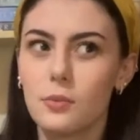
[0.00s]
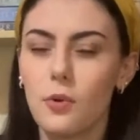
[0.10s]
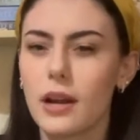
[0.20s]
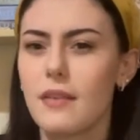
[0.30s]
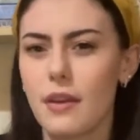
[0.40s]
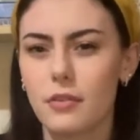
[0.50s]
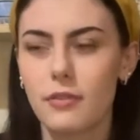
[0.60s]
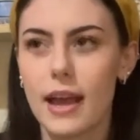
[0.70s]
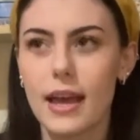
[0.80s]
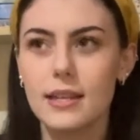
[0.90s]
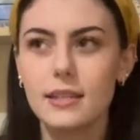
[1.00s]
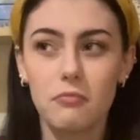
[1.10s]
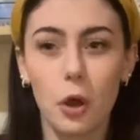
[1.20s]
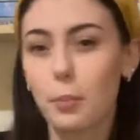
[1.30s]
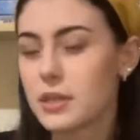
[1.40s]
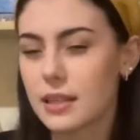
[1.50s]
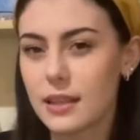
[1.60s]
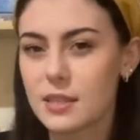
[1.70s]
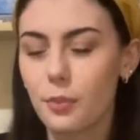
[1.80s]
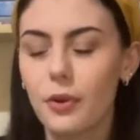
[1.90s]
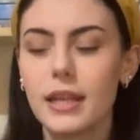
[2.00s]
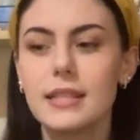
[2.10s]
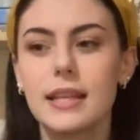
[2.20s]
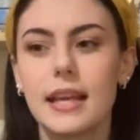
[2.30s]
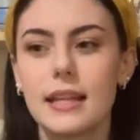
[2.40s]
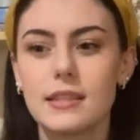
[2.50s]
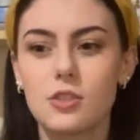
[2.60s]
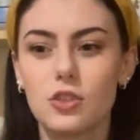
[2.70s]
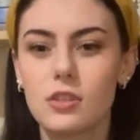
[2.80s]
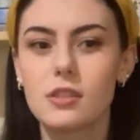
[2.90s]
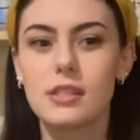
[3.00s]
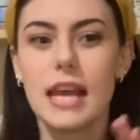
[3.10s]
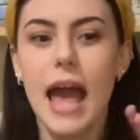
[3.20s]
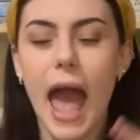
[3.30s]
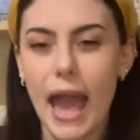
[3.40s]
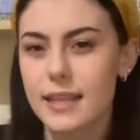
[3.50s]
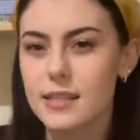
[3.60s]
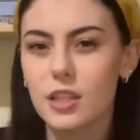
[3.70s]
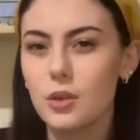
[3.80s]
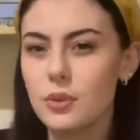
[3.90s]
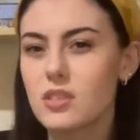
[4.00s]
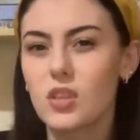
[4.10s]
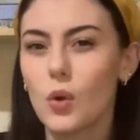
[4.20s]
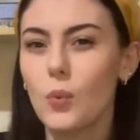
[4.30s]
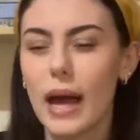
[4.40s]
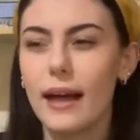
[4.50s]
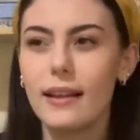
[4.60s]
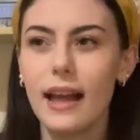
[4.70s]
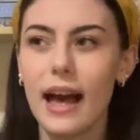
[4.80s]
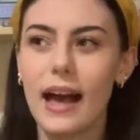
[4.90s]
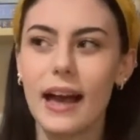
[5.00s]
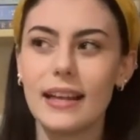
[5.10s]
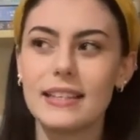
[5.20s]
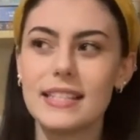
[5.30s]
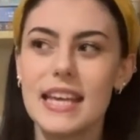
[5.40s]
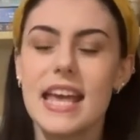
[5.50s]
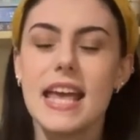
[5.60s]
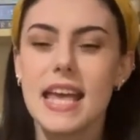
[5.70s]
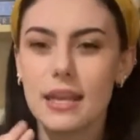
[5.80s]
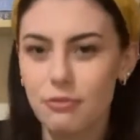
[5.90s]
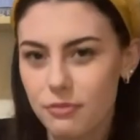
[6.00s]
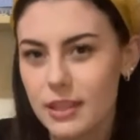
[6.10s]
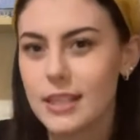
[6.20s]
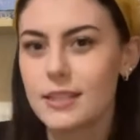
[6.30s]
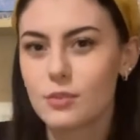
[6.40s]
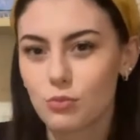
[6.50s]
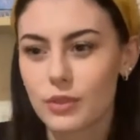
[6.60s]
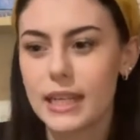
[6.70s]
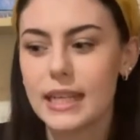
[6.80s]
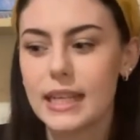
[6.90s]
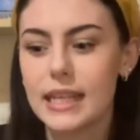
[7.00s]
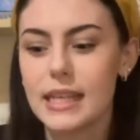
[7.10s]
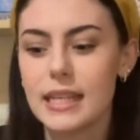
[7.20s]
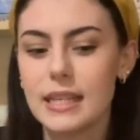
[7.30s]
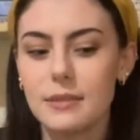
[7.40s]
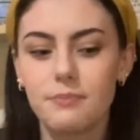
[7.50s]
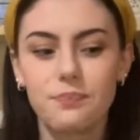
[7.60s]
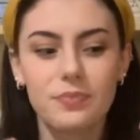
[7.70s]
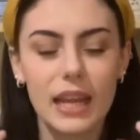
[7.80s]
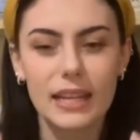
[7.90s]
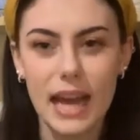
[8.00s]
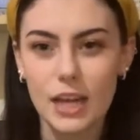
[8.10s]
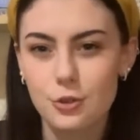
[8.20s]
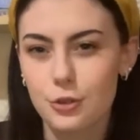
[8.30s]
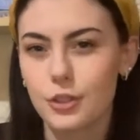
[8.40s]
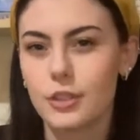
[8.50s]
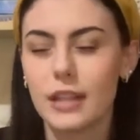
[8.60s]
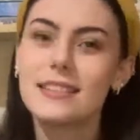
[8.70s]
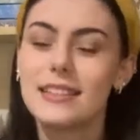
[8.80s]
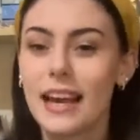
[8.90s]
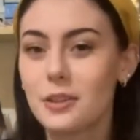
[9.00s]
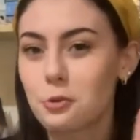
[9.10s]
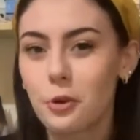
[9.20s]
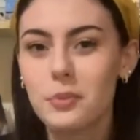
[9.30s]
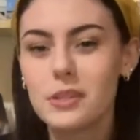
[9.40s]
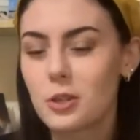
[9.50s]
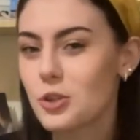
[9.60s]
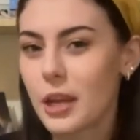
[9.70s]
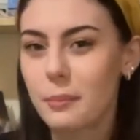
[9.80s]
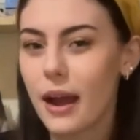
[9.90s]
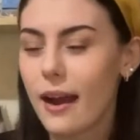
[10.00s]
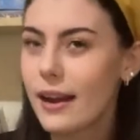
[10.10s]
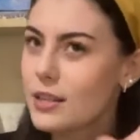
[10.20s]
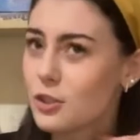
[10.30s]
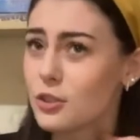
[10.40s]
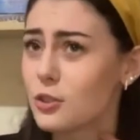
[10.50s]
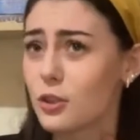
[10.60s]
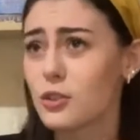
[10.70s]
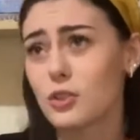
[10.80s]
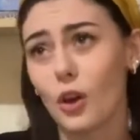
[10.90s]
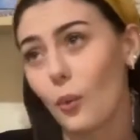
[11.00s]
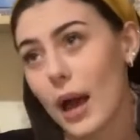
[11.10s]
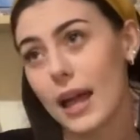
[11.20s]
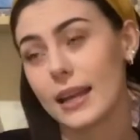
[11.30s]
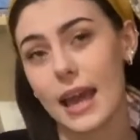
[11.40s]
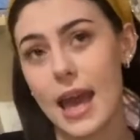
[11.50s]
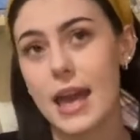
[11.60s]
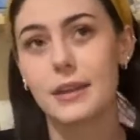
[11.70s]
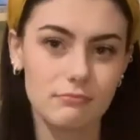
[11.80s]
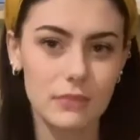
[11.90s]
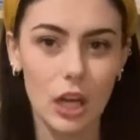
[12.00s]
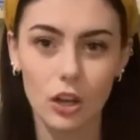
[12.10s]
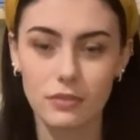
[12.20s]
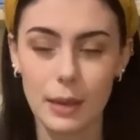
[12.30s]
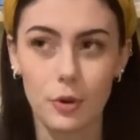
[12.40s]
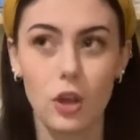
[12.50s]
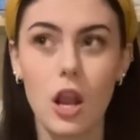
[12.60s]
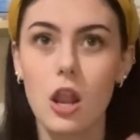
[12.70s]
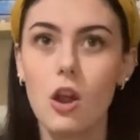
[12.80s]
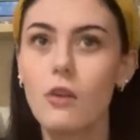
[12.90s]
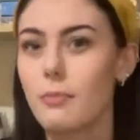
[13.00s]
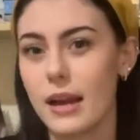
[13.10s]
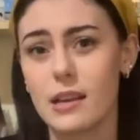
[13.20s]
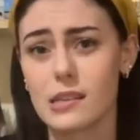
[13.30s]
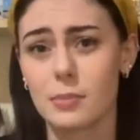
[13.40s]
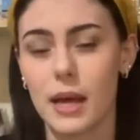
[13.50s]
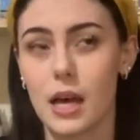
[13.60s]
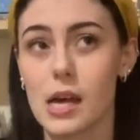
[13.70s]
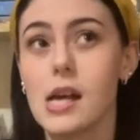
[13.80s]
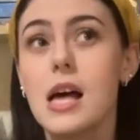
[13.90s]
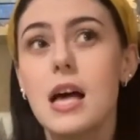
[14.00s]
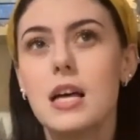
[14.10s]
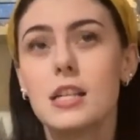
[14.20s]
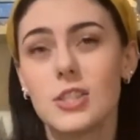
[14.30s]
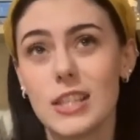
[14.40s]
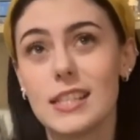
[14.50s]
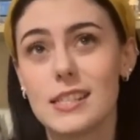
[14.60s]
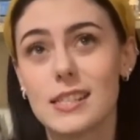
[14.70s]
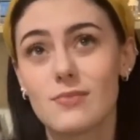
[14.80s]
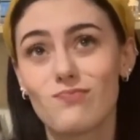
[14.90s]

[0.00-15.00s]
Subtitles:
one I've ever read up until this point. It's just executed so well and it feels really natural. Yeah, the grumpy sunshine part is just done so well again. Love that book. Love Mariana's part. She's